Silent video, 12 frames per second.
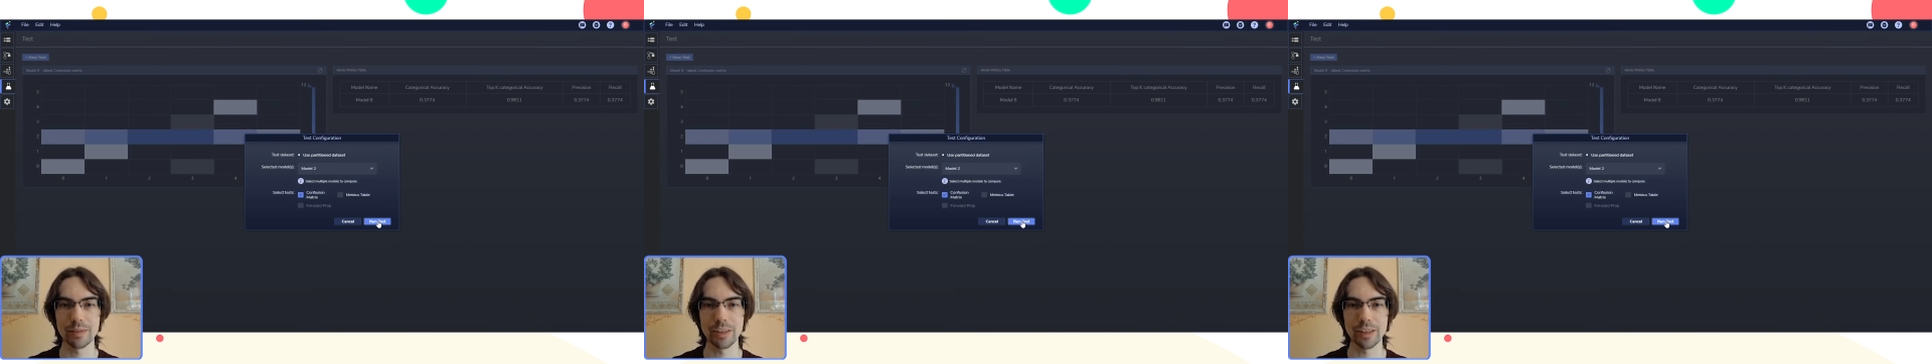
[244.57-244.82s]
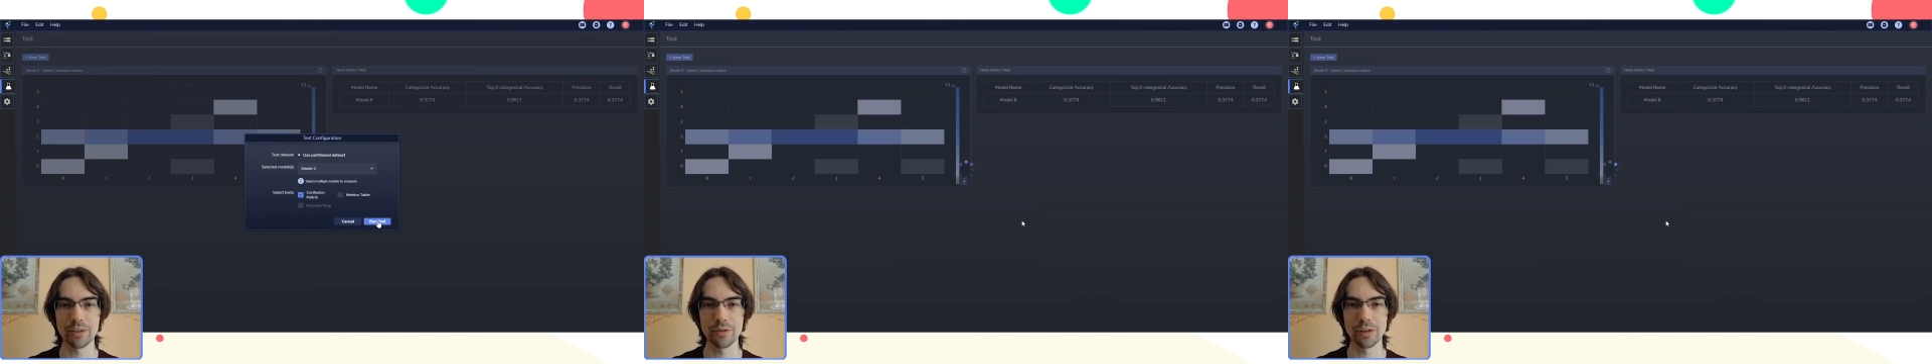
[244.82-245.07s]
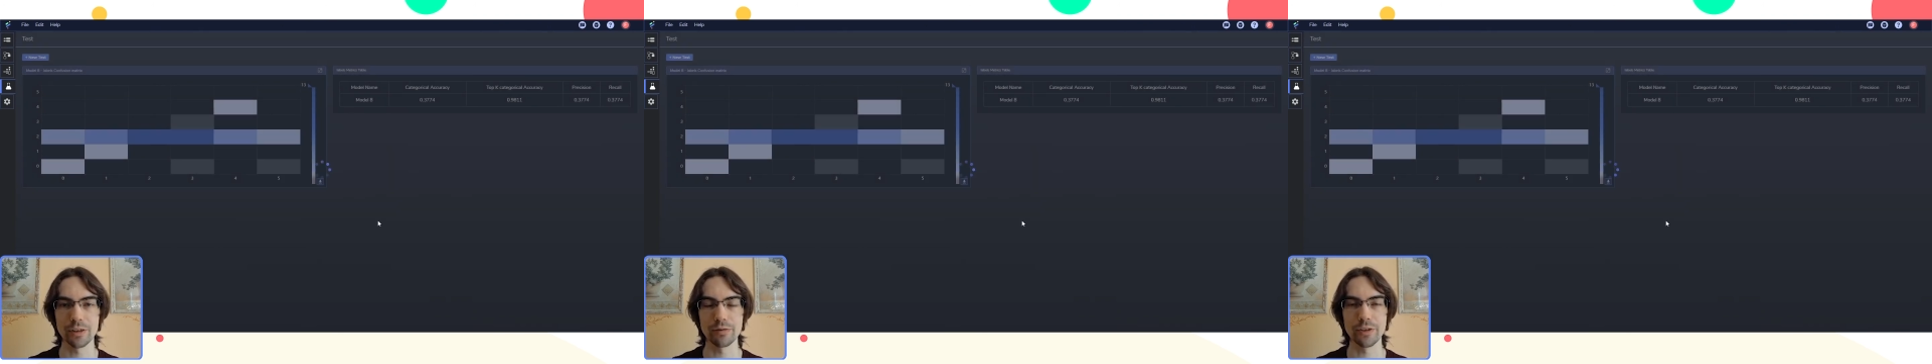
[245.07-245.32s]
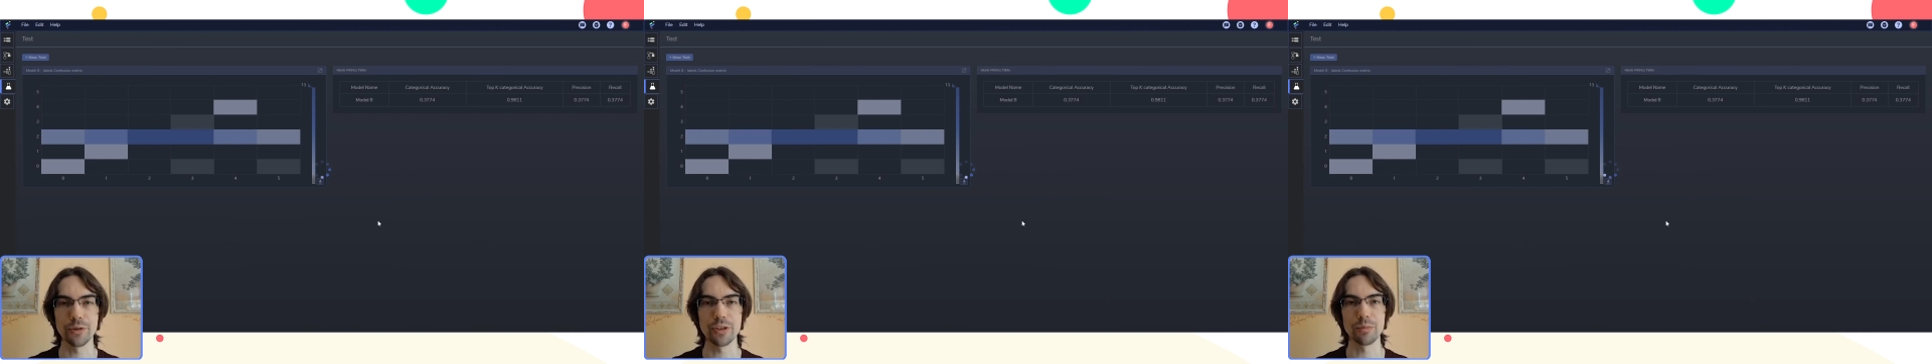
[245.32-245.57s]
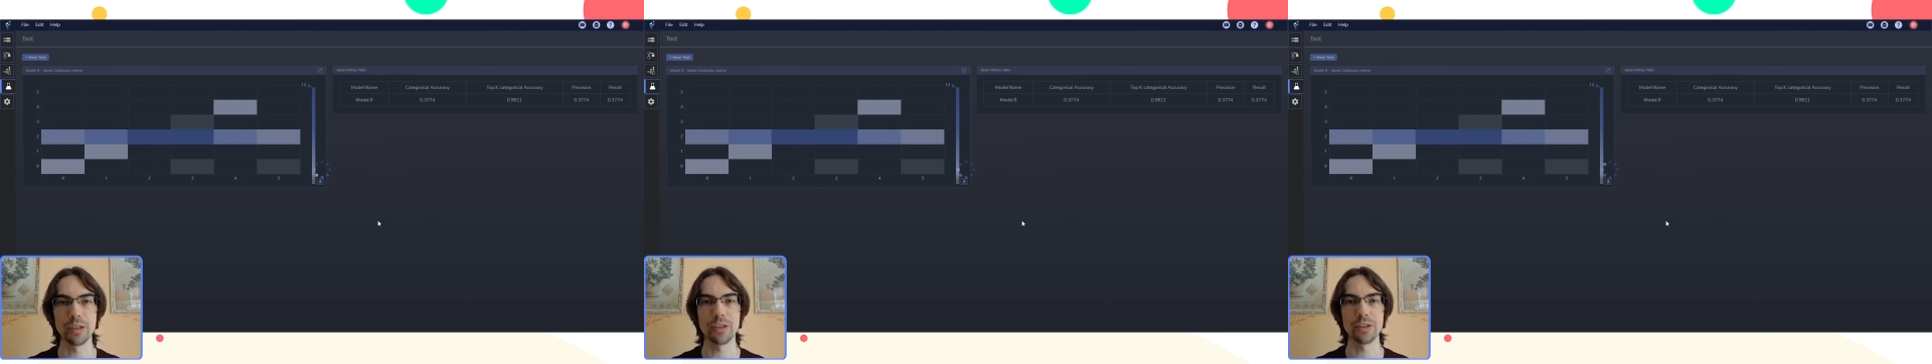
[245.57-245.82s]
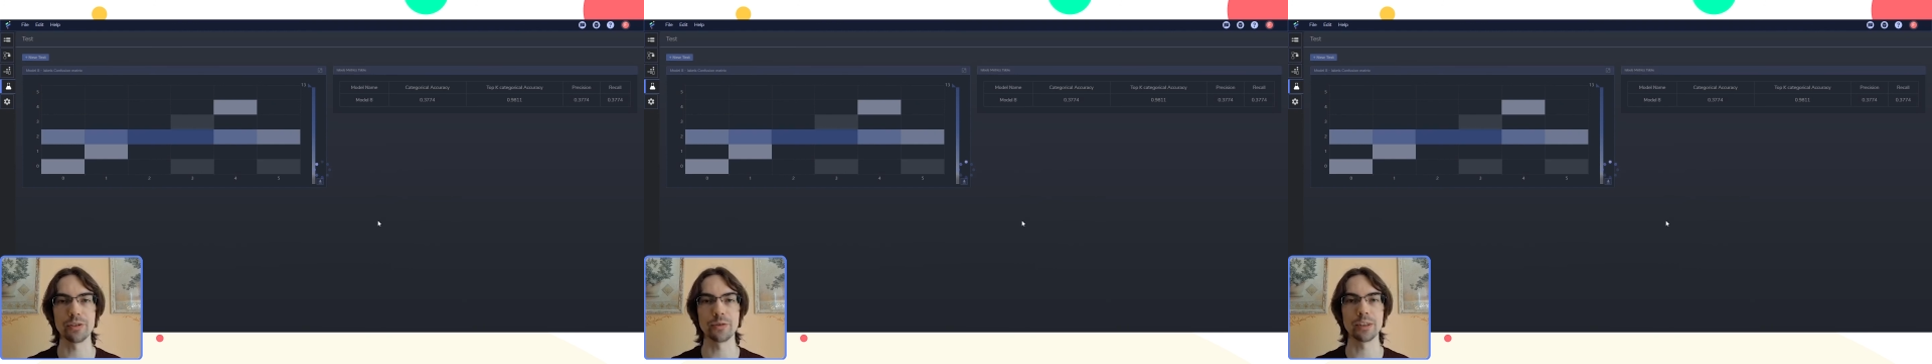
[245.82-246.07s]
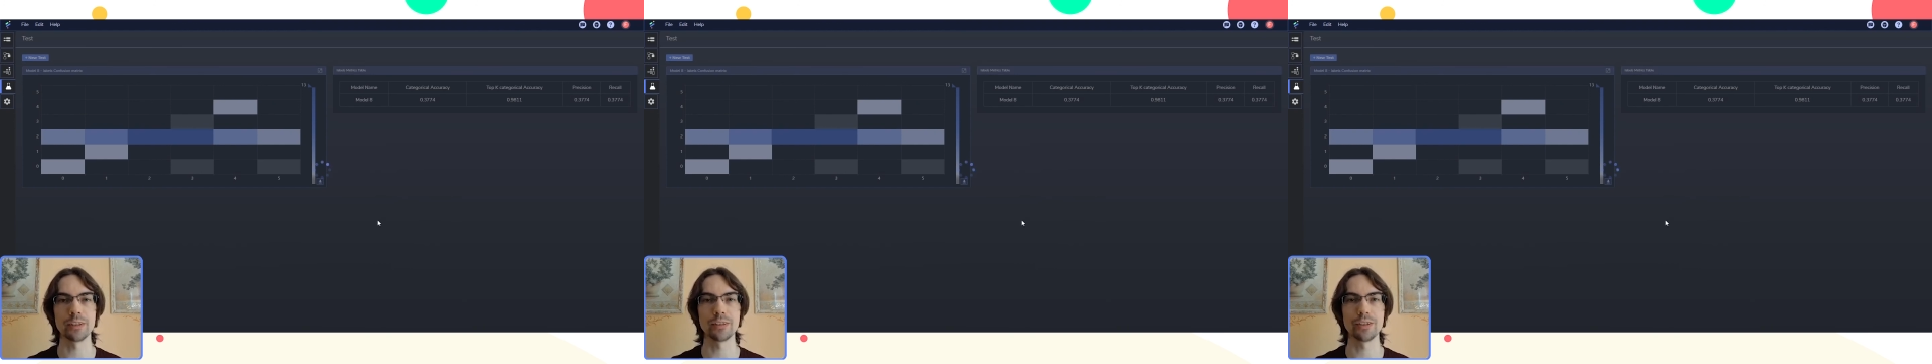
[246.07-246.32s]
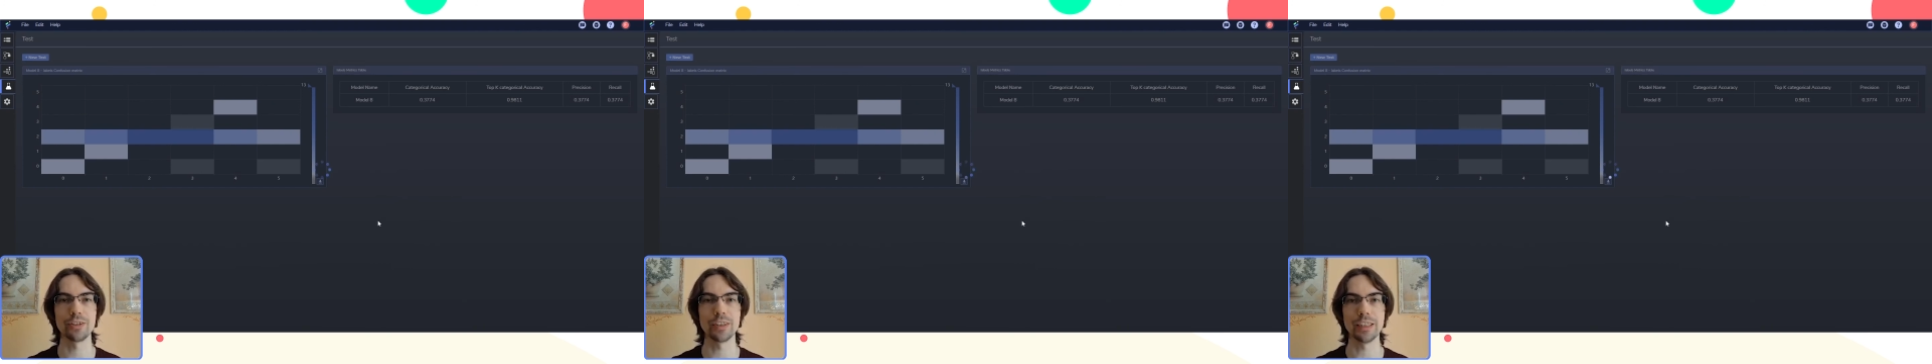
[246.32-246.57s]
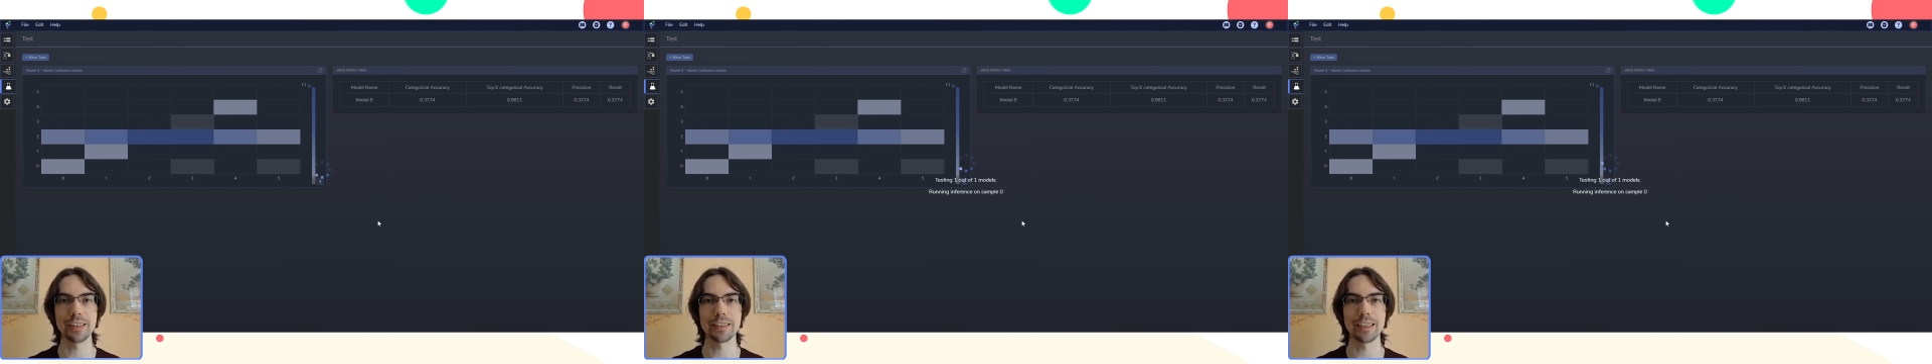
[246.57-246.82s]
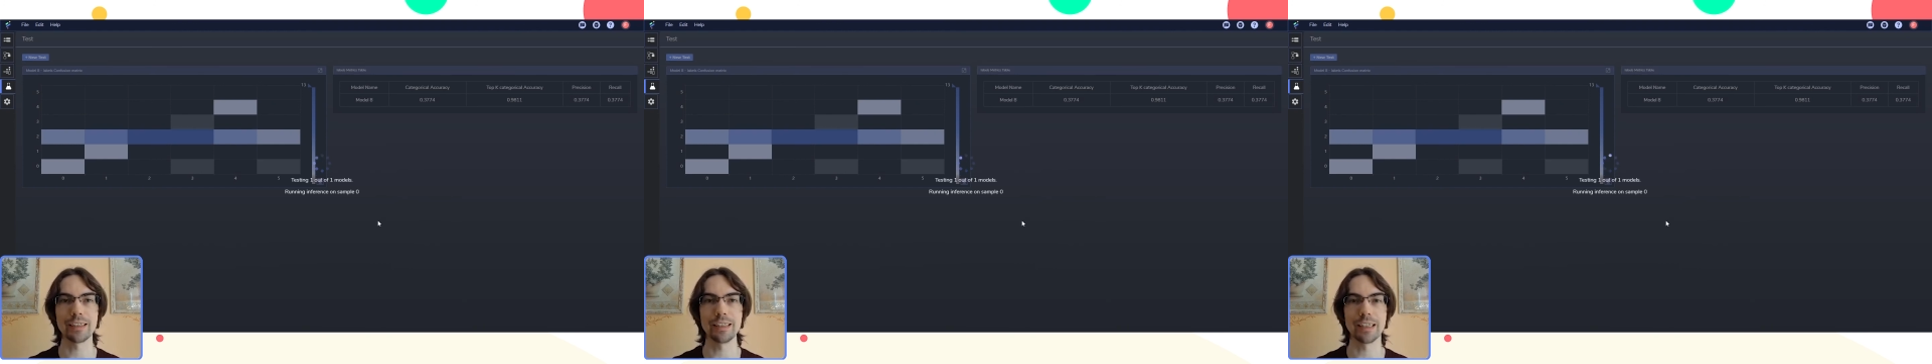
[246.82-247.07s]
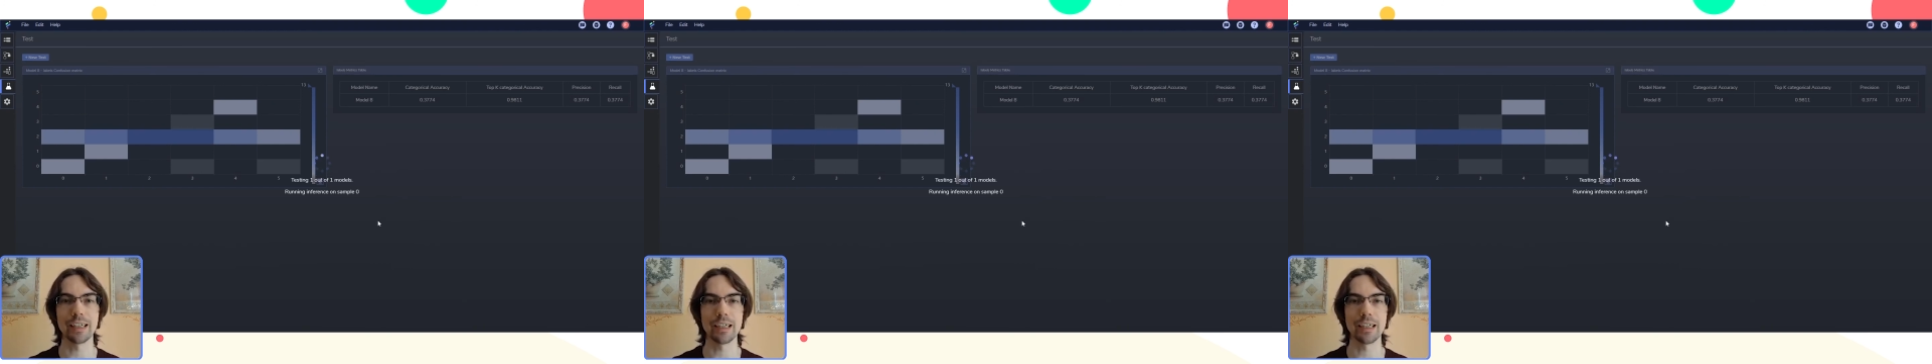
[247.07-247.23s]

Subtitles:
We can do a confusion matrix run to see exactly